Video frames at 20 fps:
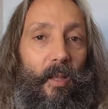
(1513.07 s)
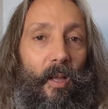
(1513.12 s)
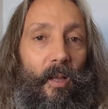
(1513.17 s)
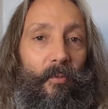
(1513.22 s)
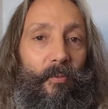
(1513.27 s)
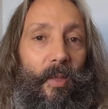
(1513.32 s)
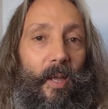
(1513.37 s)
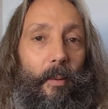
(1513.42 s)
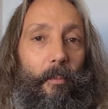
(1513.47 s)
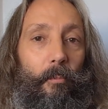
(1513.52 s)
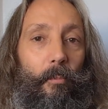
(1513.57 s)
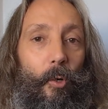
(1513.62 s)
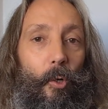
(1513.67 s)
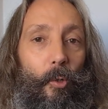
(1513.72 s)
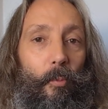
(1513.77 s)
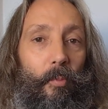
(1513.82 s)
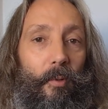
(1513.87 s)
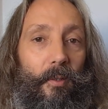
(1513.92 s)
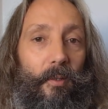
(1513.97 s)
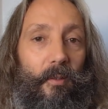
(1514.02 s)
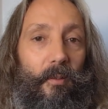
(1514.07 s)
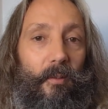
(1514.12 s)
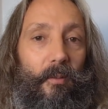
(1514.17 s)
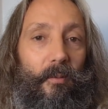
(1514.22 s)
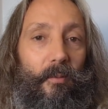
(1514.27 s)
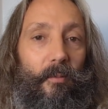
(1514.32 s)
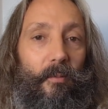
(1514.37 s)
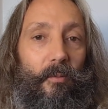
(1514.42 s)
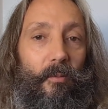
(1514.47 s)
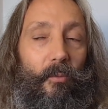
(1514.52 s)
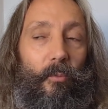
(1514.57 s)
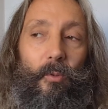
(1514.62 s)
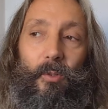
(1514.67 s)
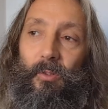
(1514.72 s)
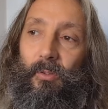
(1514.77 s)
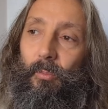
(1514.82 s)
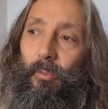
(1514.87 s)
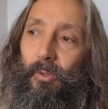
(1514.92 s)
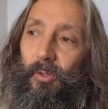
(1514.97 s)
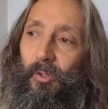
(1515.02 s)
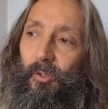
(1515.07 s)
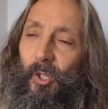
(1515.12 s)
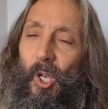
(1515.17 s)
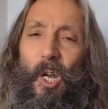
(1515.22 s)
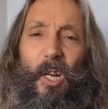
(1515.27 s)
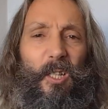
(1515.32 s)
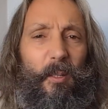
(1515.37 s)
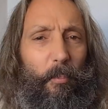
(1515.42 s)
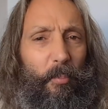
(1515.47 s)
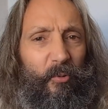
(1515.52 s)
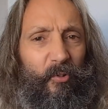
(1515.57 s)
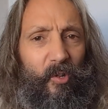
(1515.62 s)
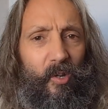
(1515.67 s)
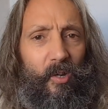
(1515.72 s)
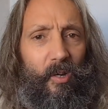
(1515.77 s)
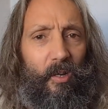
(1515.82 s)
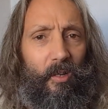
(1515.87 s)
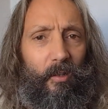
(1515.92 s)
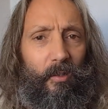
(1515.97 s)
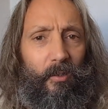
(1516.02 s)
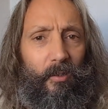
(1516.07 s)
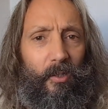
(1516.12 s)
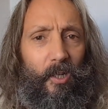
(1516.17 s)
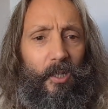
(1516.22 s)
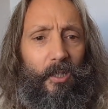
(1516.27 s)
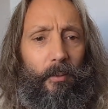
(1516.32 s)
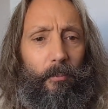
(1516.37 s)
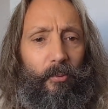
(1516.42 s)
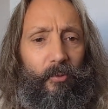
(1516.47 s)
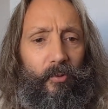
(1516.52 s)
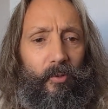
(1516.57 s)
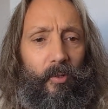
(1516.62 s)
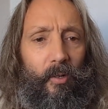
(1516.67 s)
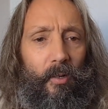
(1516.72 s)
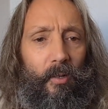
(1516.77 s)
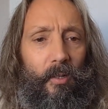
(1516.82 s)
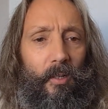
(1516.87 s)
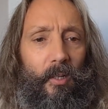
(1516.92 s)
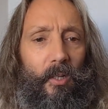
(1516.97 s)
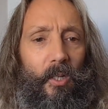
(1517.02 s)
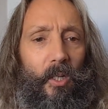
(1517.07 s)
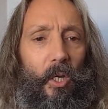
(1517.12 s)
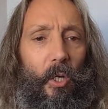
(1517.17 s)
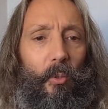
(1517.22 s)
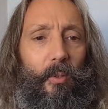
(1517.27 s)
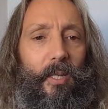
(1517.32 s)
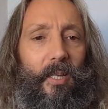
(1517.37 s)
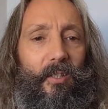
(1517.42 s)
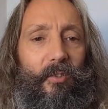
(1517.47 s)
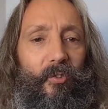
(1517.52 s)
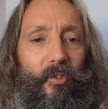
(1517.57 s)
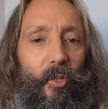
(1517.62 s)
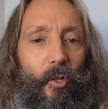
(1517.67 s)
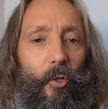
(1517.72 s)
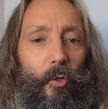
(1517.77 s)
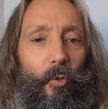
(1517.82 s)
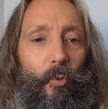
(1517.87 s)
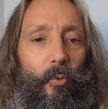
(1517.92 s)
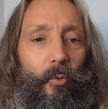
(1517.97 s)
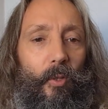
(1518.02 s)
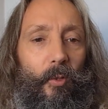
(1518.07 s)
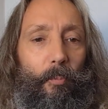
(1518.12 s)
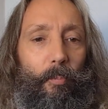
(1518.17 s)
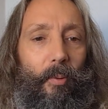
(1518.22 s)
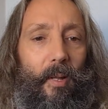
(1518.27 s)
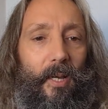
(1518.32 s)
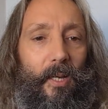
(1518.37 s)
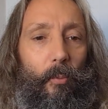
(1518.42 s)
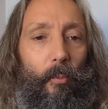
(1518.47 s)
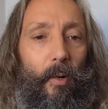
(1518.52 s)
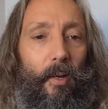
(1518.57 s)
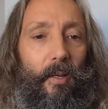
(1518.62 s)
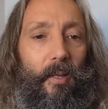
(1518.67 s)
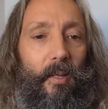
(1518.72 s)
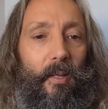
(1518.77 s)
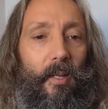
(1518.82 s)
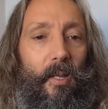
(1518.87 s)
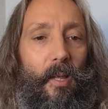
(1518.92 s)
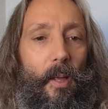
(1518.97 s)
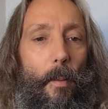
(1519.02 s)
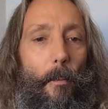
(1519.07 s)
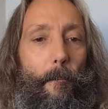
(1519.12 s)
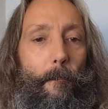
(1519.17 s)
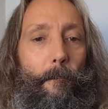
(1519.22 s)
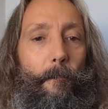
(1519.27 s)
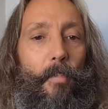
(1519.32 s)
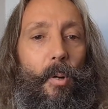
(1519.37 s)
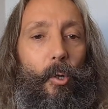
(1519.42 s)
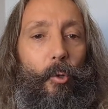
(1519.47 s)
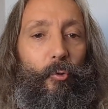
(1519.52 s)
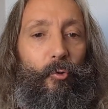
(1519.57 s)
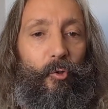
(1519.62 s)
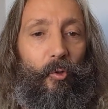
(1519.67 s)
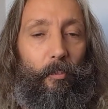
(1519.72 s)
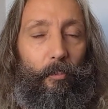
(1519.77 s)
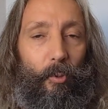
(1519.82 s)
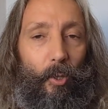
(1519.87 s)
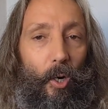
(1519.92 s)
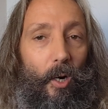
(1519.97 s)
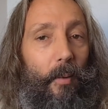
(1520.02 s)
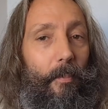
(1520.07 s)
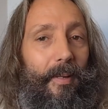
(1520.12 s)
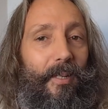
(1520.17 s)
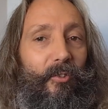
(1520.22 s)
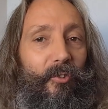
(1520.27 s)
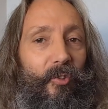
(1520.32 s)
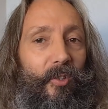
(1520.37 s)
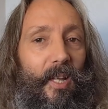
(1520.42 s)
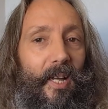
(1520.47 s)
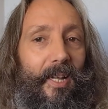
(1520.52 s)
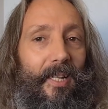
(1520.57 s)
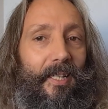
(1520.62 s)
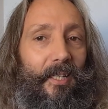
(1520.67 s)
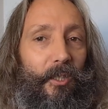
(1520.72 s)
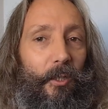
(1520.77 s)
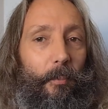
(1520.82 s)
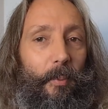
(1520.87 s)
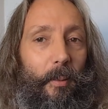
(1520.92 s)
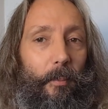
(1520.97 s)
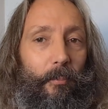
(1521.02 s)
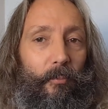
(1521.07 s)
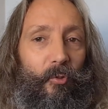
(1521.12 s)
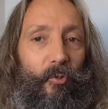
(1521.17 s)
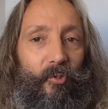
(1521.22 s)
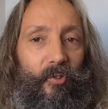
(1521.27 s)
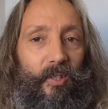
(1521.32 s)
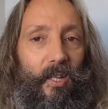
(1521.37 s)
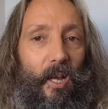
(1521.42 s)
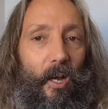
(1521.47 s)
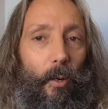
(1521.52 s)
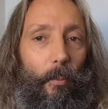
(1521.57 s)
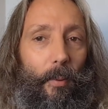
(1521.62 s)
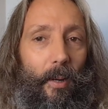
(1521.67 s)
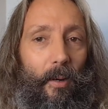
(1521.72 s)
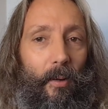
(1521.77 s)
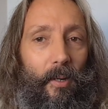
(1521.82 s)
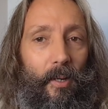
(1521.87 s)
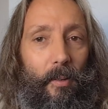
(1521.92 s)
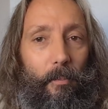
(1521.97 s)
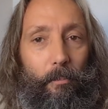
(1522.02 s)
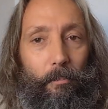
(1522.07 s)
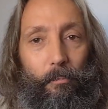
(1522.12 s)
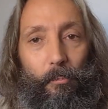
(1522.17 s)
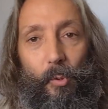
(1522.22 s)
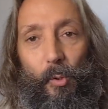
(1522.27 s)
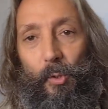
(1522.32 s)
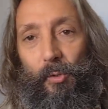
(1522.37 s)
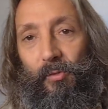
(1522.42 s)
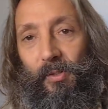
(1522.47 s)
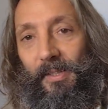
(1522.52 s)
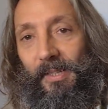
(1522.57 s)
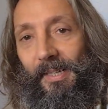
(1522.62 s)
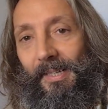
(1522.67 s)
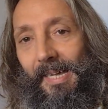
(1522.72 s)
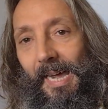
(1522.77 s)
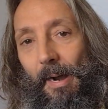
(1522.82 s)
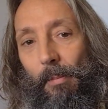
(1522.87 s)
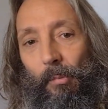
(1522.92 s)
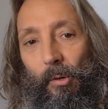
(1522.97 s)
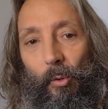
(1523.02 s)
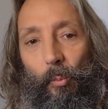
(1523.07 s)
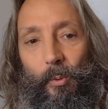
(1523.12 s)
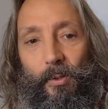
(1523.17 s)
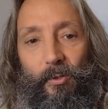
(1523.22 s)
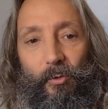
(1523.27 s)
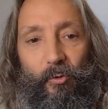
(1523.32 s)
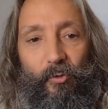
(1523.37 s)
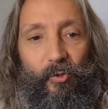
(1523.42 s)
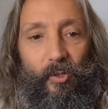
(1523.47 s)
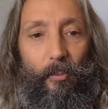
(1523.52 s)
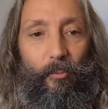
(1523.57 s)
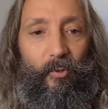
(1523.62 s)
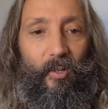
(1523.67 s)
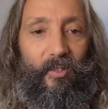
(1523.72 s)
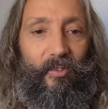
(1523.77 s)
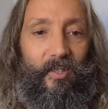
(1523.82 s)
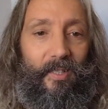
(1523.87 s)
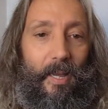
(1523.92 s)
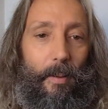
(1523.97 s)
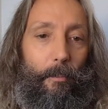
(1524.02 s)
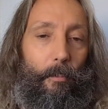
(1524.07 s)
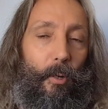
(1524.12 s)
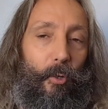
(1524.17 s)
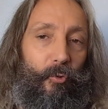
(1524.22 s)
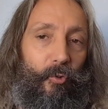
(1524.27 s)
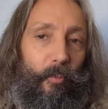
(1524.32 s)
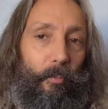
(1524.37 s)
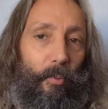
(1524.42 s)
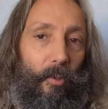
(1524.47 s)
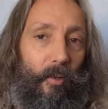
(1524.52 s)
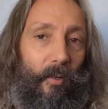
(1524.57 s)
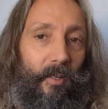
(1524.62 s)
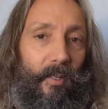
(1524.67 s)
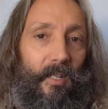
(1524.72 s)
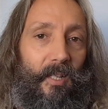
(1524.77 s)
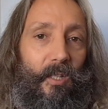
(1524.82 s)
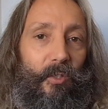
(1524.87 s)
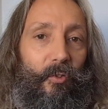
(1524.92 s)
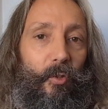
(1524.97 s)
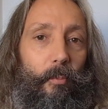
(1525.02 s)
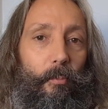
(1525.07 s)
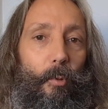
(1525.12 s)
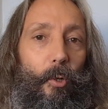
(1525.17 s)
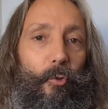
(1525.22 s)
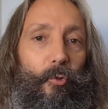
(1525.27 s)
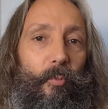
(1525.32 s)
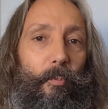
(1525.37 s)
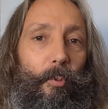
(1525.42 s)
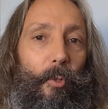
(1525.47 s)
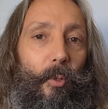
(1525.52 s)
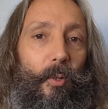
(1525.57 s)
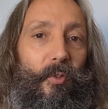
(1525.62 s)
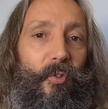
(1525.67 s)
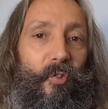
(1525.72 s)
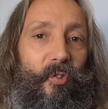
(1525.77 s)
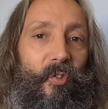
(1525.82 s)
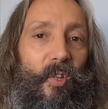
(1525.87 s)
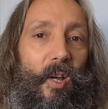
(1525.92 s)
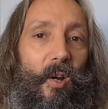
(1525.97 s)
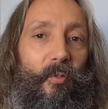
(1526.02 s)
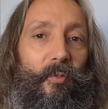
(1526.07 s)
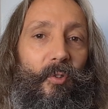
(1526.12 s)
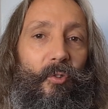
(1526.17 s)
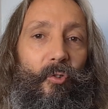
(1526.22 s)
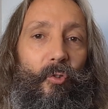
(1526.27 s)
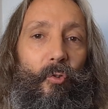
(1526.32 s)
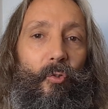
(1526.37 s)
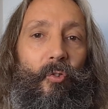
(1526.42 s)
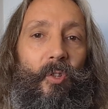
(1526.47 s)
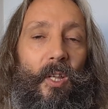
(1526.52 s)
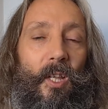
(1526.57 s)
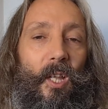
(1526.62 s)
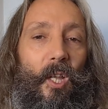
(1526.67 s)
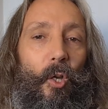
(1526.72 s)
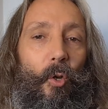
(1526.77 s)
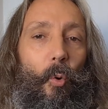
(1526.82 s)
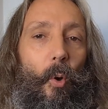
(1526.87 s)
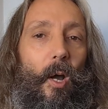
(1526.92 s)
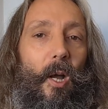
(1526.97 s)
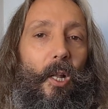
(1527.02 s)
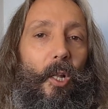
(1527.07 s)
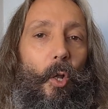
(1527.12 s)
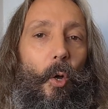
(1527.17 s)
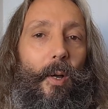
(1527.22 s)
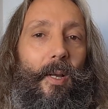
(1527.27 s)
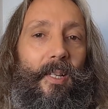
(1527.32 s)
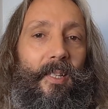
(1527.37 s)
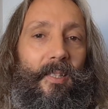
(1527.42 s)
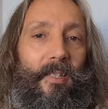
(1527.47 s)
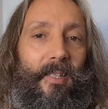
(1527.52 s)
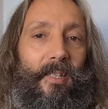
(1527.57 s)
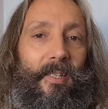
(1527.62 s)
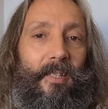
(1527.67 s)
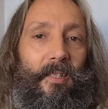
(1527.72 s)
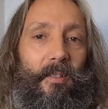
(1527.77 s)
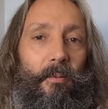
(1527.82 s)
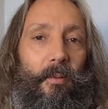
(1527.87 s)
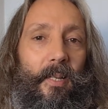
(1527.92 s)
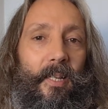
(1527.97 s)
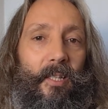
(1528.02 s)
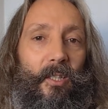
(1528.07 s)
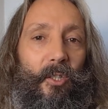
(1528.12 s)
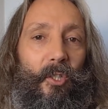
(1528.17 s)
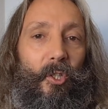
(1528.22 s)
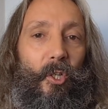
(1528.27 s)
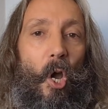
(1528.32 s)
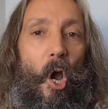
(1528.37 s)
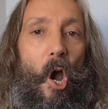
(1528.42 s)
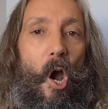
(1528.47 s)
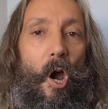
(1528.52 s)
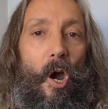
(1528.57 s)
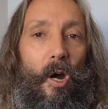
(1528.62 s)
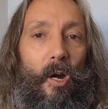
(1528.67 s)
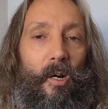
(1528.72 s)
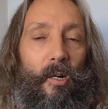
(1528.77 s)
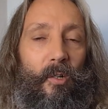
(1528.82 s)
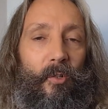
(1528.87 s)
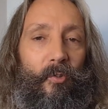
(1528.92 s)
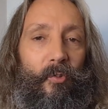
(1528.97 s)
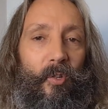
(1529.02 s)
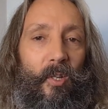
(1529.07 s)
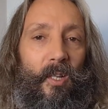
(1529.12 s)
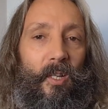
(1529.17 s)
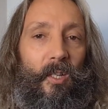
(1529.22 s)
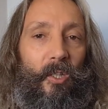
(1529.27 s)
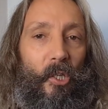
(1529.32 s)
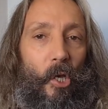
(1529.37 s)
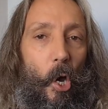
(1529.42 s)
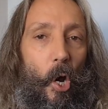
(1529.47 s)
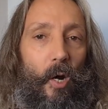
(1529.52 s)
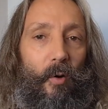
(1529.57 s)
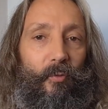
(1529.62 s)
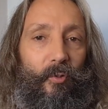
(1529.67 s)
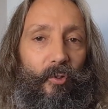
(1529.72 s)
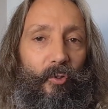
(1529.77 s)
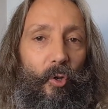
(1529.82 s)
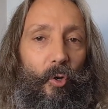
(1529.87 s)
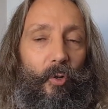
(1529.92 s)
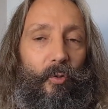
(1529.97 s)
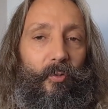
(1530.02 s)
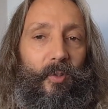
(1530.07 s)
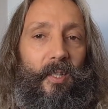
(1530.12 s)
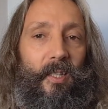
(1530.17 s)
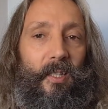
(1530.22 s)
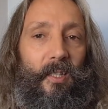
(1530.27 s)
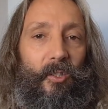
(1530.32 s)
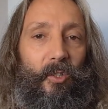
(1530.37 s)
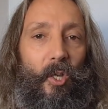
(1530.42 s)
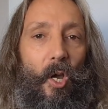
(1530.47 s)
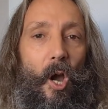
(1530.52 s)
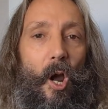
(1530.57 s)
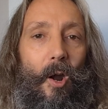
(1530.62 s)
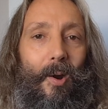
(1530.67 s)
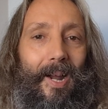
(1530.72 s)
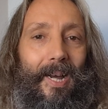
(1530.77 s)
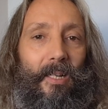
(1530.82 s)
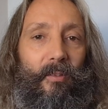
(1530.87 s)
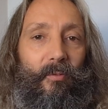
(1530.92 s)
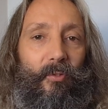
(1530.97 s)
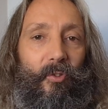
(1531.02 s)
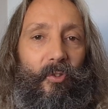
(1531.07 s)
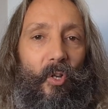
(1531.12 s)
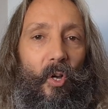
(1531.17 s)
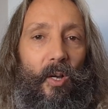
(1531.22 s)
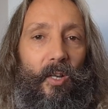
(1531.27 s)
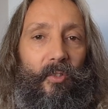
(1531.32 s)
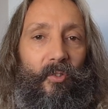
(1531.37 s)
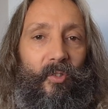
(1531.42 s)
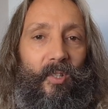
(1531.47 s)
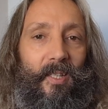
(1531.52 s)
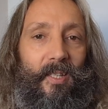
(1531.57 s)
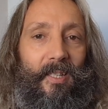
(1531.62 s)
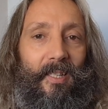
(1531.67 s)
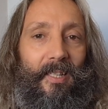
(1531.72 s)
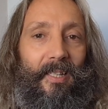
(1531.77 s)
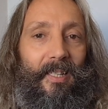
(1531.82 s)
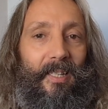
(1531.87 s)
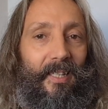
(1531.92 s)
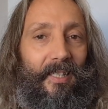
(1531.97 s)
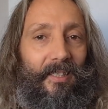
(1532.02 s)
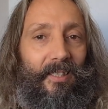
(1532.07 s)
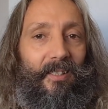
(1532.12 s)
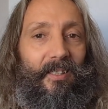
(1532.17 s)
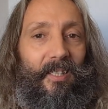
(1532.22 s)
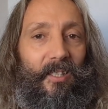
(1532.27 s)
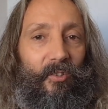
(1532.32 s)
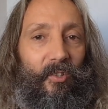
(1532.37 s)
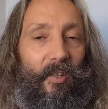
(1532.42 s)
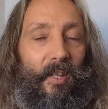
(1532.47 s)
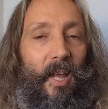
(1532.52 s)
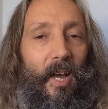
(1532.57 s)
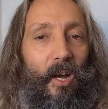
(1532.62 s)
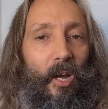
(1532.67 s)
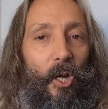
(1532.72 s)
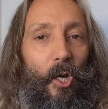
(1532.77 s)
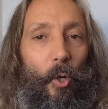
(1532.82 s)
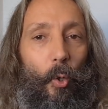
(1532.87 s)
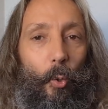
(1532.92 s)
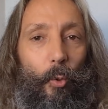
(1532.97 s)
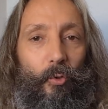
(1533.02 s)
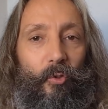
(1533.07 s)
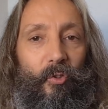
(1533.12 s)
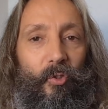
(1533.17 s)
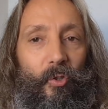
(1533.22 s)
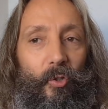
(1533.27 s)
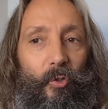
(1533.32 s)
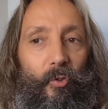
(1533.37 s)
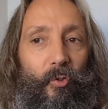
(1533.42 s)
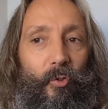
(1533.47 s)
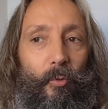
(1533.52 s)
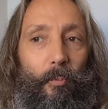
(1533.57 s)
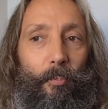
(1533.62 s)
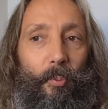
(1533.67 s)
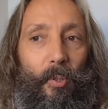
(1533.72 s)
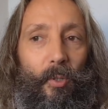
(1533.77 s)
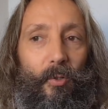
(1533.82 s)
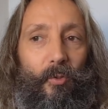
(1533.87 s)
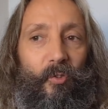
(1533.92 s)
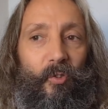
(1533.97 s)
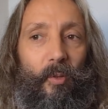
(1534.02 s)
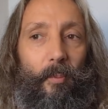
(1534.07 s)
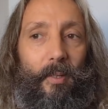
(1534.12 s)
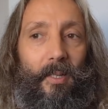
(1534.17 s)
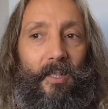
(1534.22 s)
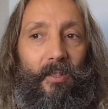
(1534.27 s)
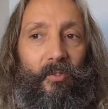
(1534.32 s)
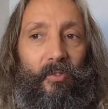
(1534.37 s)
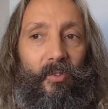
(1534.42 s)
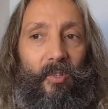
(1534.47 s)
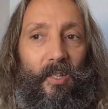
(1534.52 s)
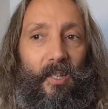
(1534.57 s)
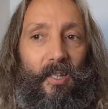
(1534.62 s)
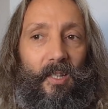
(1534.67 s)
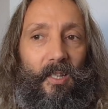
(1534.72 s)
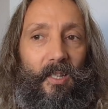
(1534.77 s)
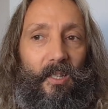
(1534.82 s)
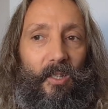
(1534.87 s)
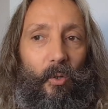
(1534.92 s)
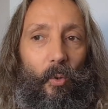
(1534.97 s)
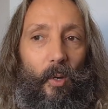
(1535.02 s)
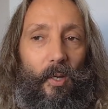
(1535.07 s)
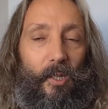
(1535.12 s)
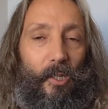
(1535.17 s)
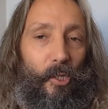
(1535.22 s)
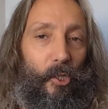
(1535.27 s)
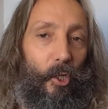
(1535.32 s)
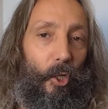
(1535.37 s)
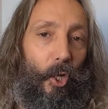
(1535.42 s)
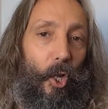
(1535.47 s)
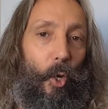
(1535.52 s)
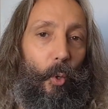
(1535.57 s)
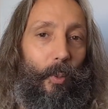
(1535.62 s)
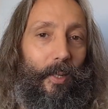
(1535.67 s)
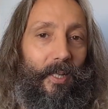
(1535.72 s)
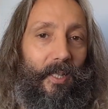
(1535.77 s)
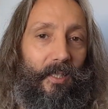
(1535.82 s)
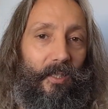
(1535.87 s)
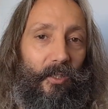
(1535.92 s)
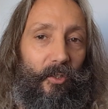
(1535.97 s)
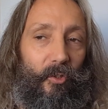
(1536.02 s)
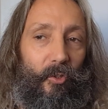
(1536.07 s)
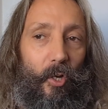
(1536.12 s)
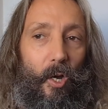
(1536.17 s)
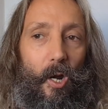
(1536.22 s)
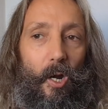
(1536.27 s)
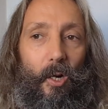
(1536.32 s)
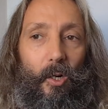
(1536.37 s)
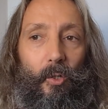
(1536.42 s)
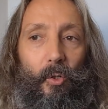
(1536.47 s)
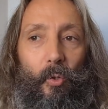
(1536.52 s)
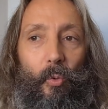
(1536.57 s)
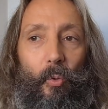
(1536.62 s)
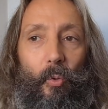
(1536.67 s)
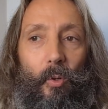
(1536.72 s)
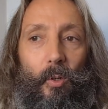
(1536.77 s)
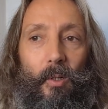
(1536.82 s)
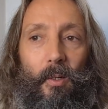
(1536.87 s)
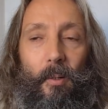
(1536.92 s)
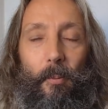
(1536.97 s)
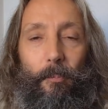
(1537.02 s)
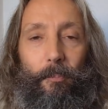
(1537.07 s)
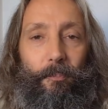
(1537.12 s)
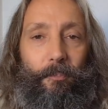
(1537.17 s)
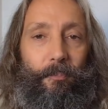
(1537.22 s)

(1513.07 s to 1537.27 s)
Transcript: of that moment, which is kind of bizarre, Okay, so that's black and white. Motion blur. I mentioned that a little bit just now about moving the camera with your subject to get motion blur. So motion blur itself is used quite a lot in cars, car photography and car advertising and things like that, or to put something as quite glowing in the dark, or